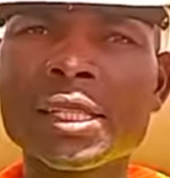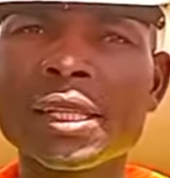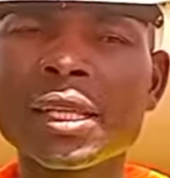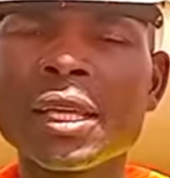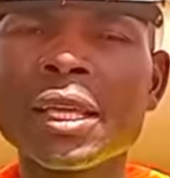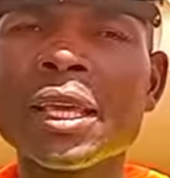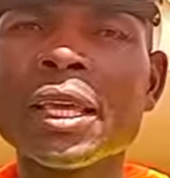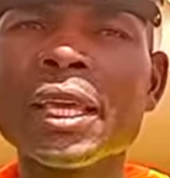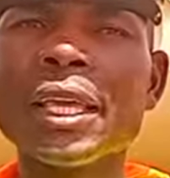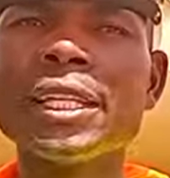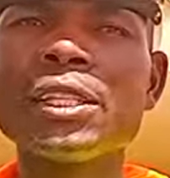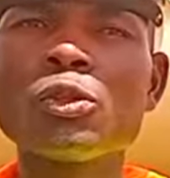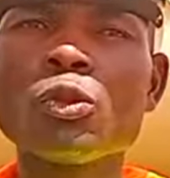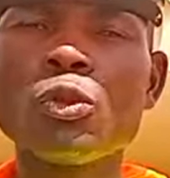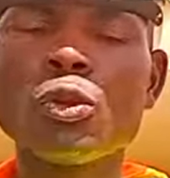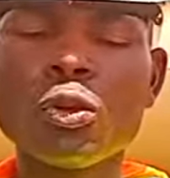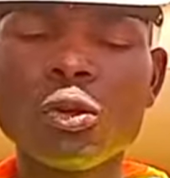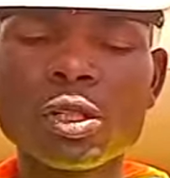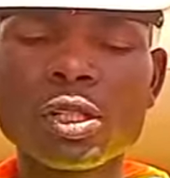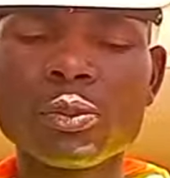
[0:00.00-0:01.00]
it
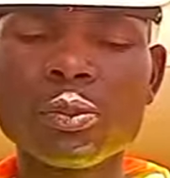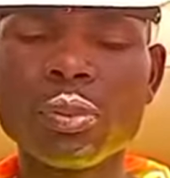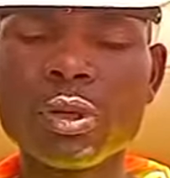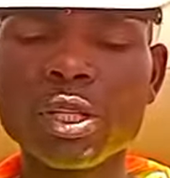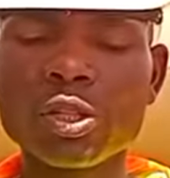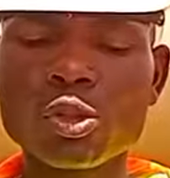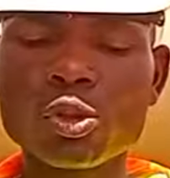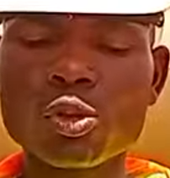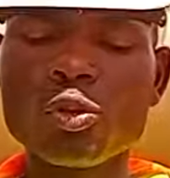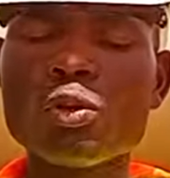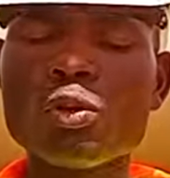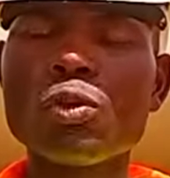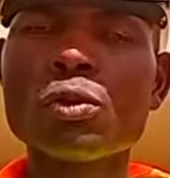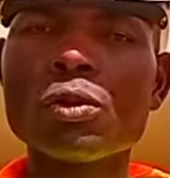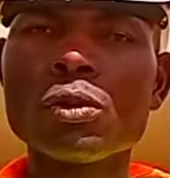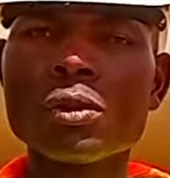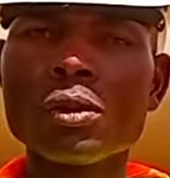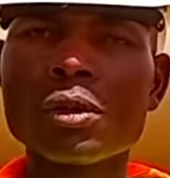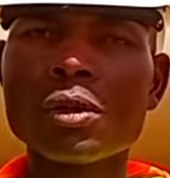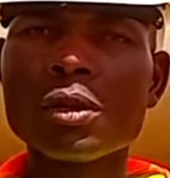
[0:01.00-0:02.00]
will not be too
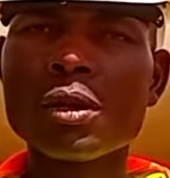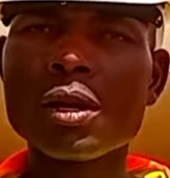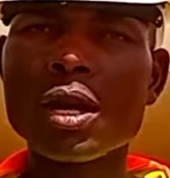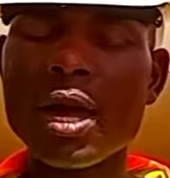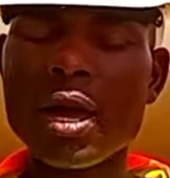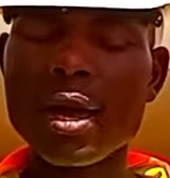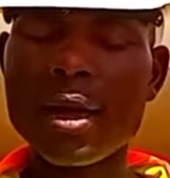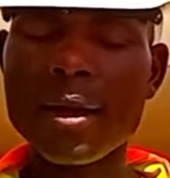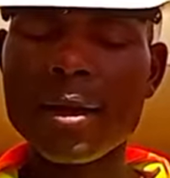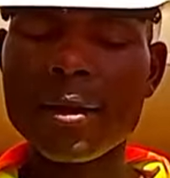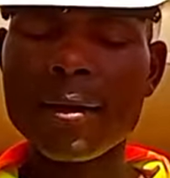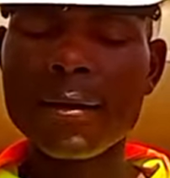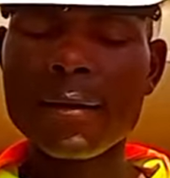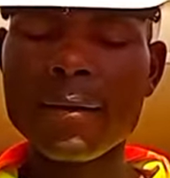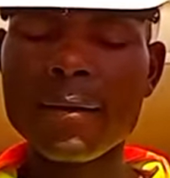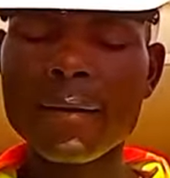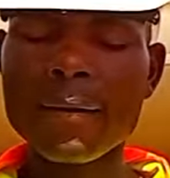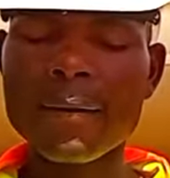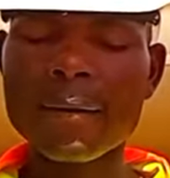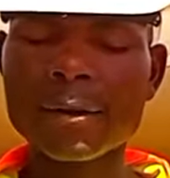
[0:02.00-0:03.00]

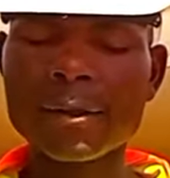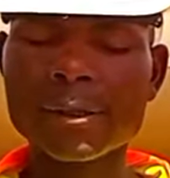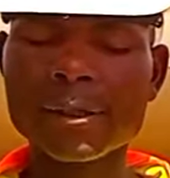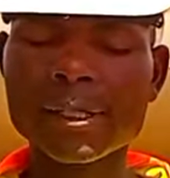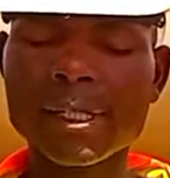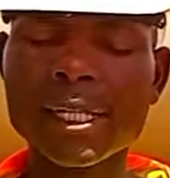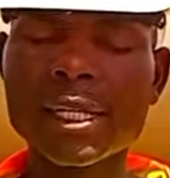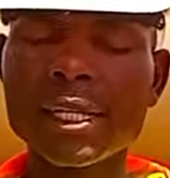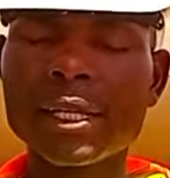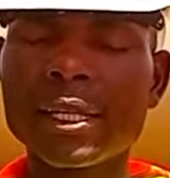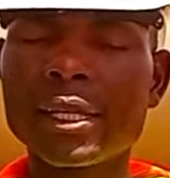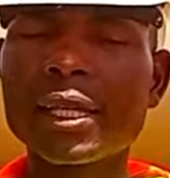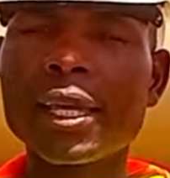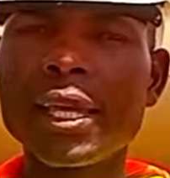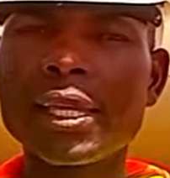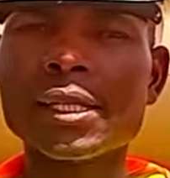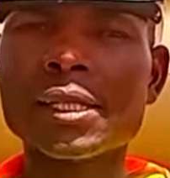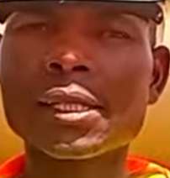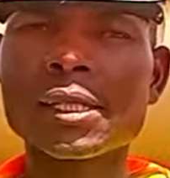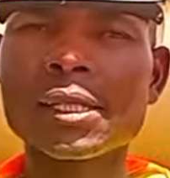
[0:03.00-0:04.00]
stick,
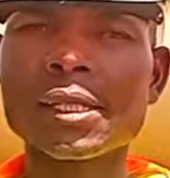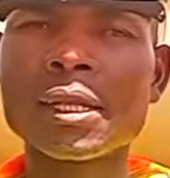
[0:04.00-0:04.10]
yes.